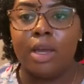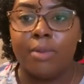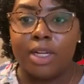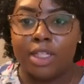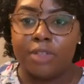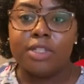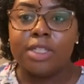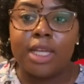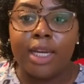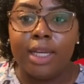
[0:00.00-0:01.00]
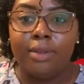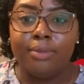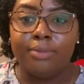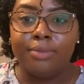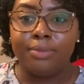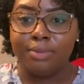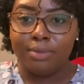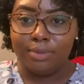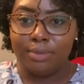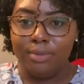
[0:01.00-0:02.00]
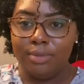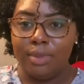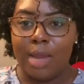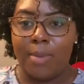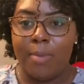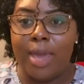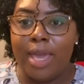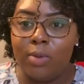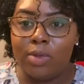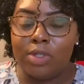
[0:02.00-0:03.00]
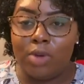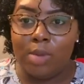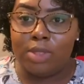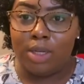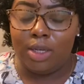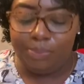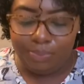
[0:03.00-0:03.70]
different setting. Got my penguin scrubs on.